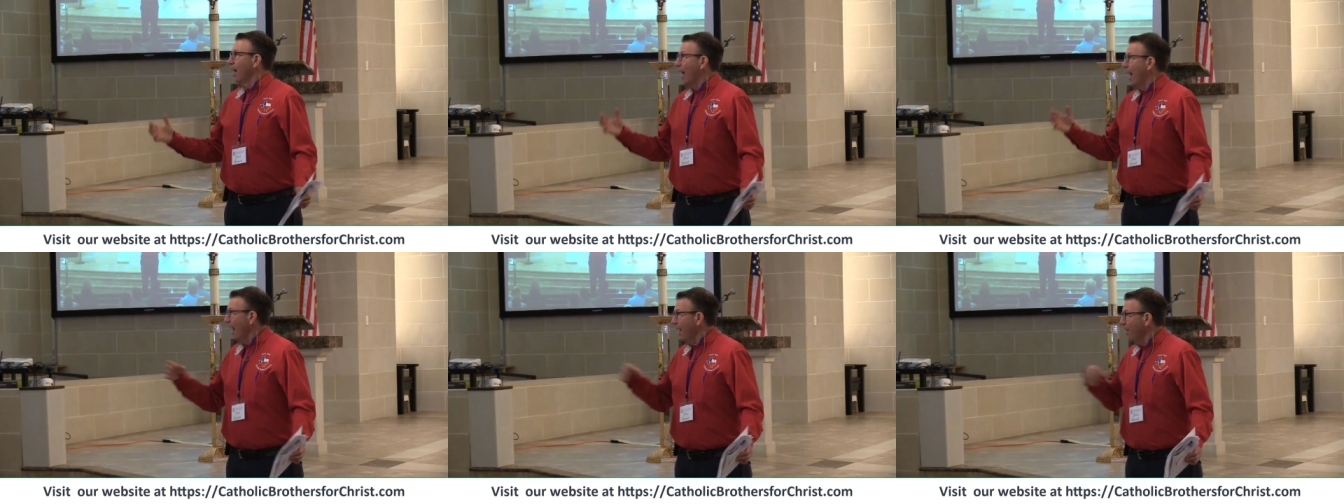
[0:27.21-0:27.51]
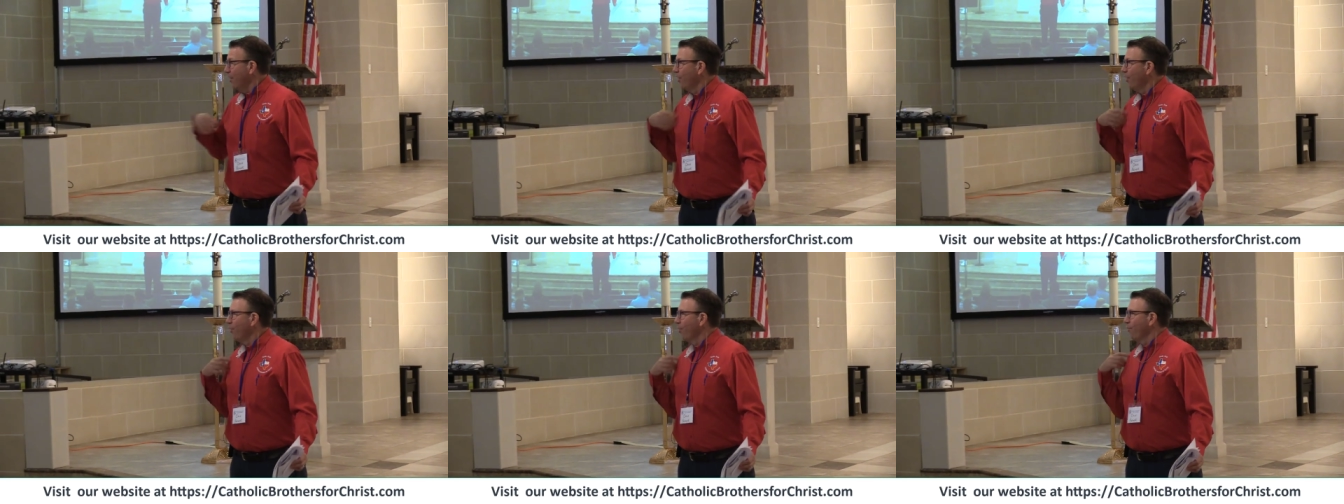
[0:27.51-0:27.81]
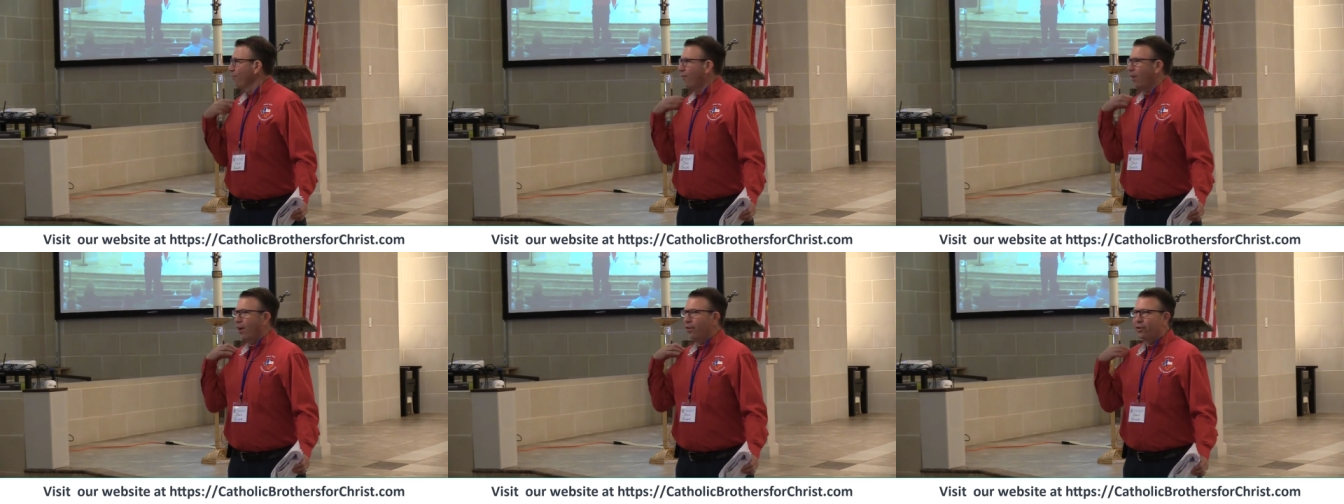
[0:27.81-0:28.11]
I
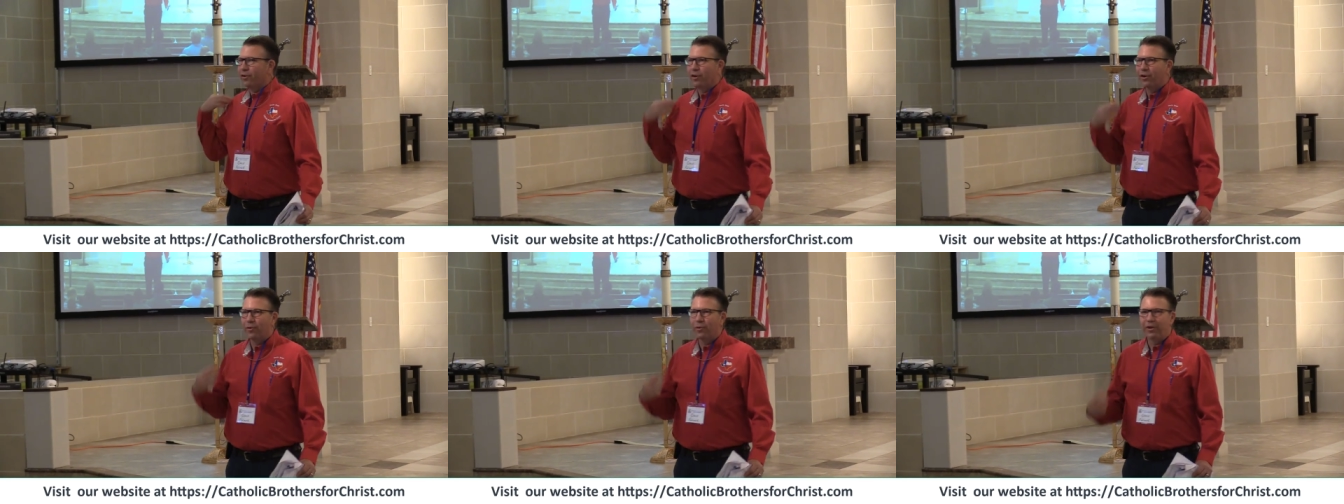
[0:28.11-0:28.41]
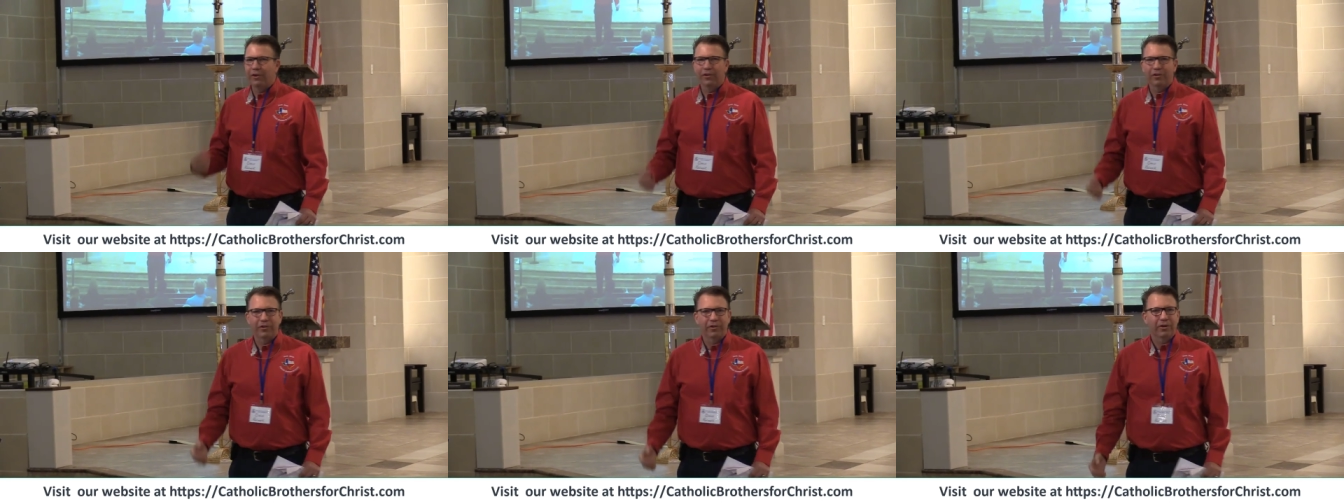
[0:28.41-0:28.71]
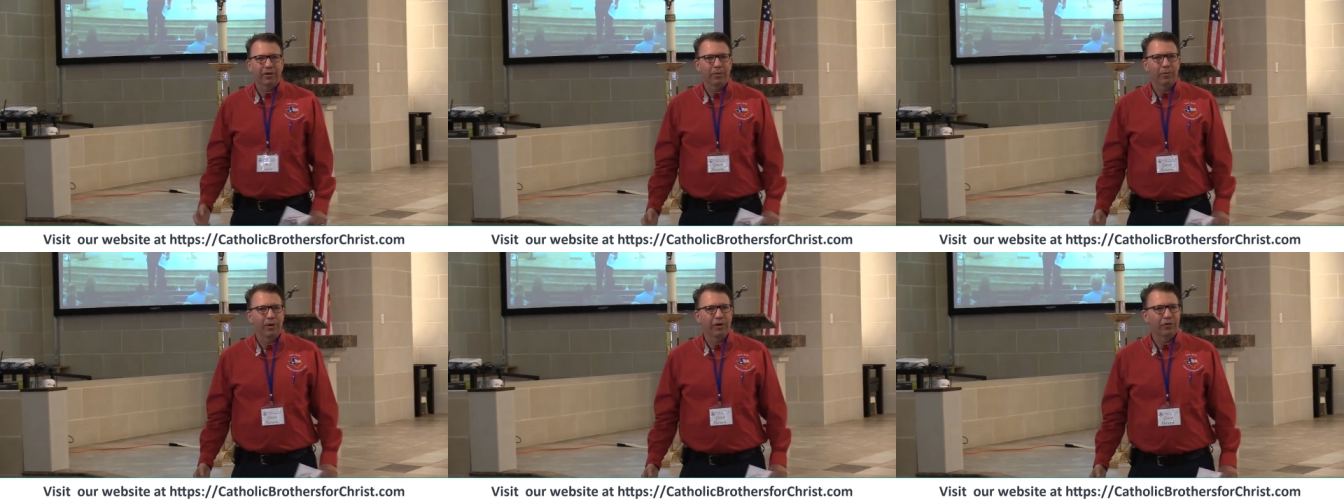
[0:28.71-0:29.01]
hear Father Larry
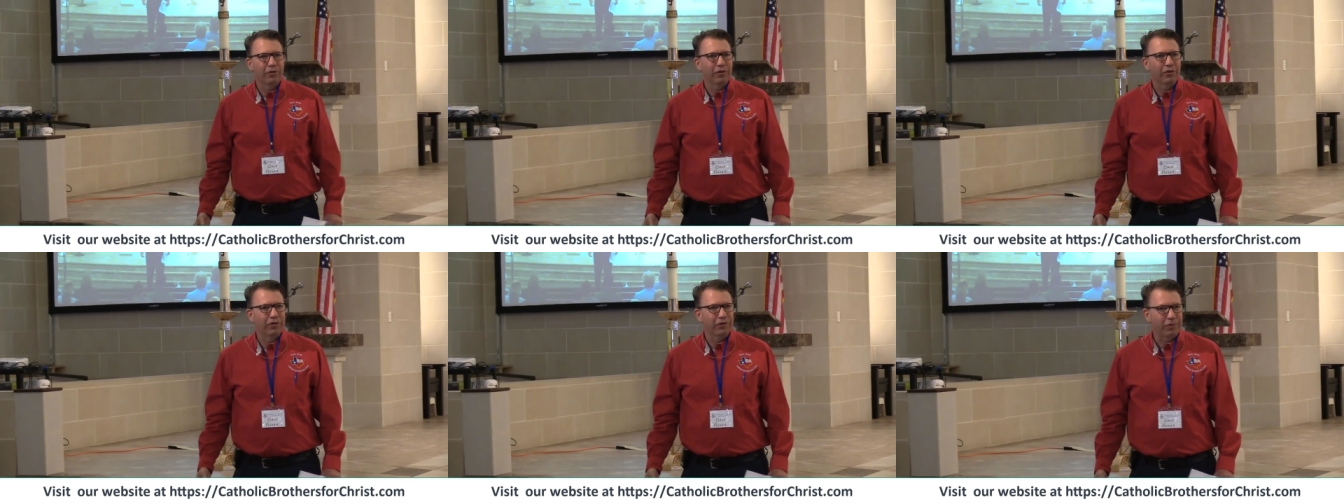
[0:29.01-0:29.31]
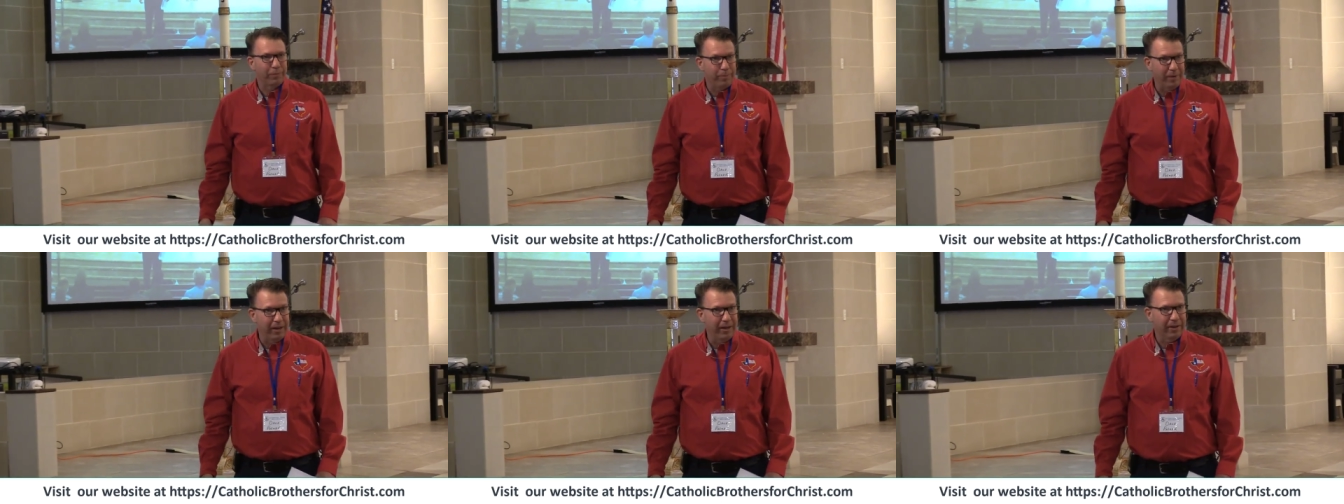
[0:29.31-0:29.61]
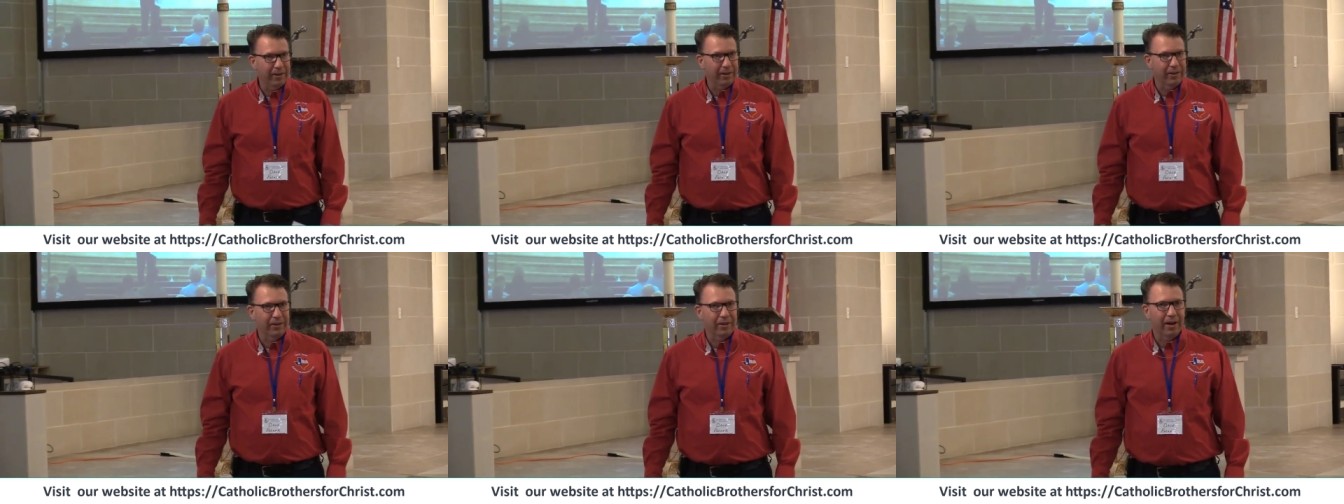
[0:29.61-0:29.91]
uh, Richards
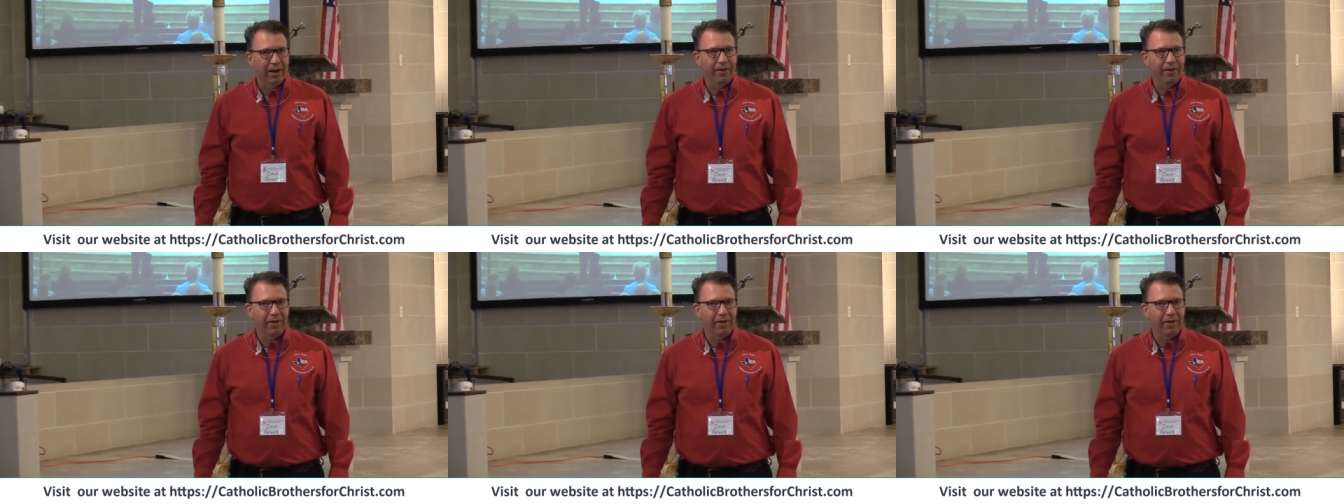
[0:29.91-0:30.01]
speak,